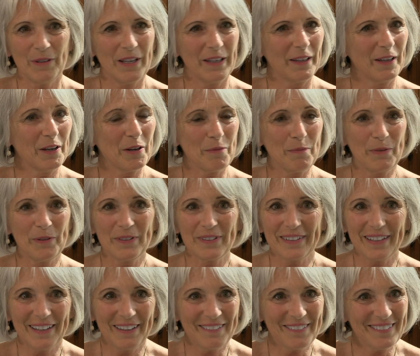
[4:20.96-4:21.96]
In couples
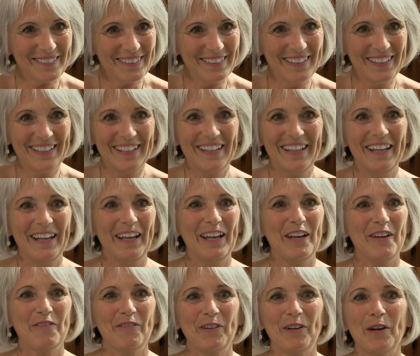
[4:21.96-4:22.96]
counseling,
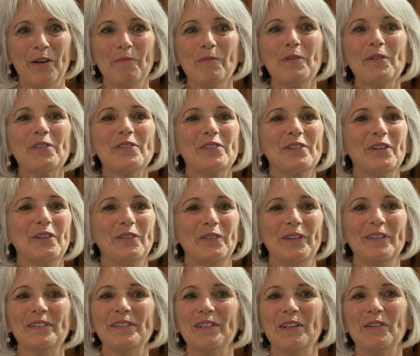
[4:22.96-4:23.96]
if couples start
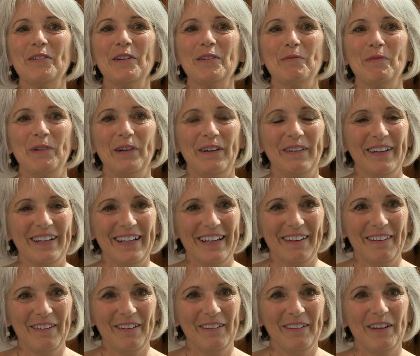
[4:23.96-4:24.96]
doing centering prayer
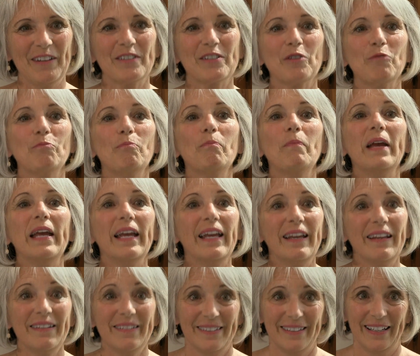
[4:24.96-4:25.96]
together, it's
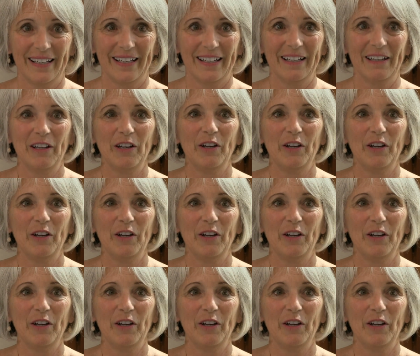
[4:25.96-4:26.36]
amazing.